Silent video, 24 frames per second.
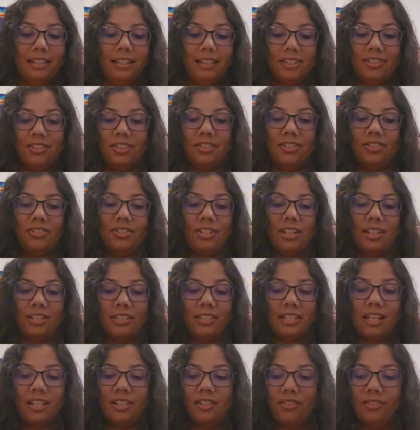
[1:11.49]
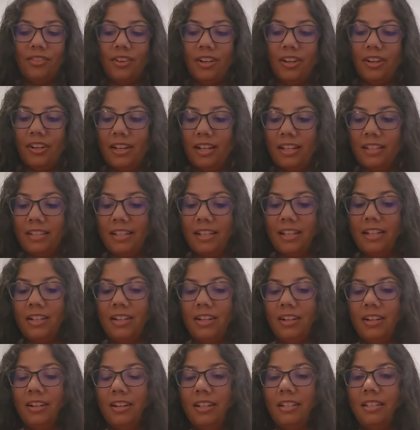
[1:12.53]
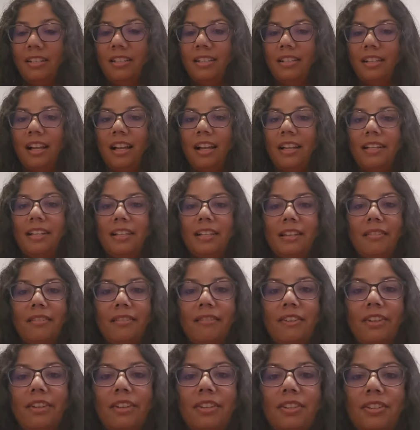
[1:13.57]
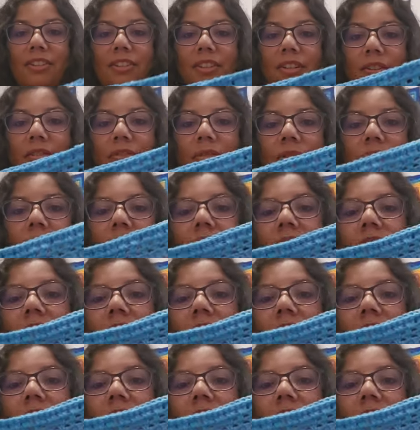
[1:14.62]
this is just as far as I got. I didn't finish the crochet